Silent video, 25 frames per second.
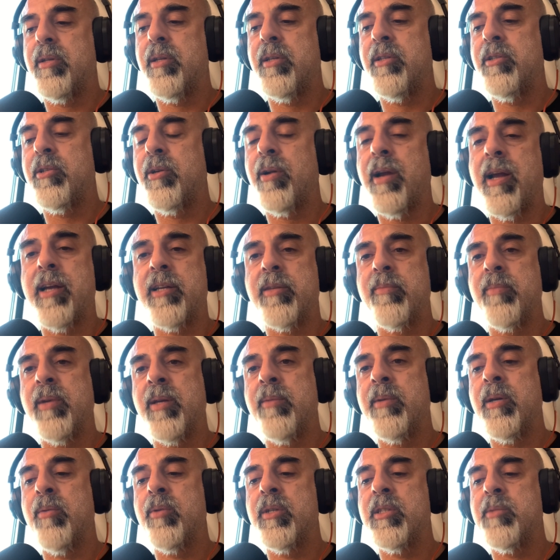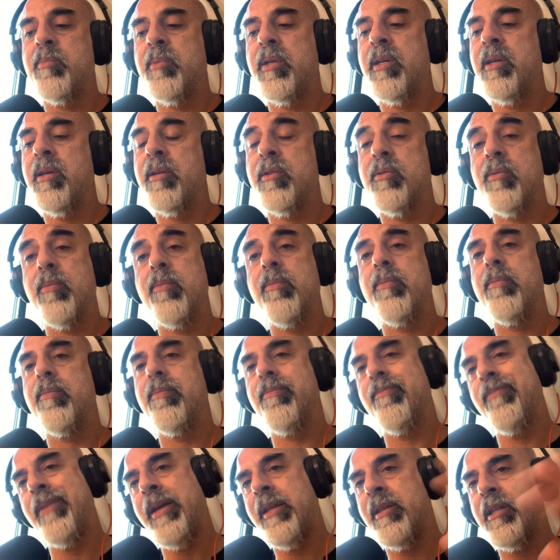interact maybe with me
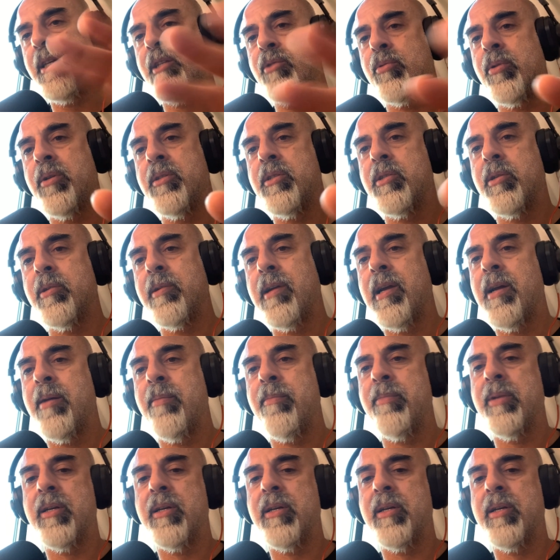mainly through Instagram,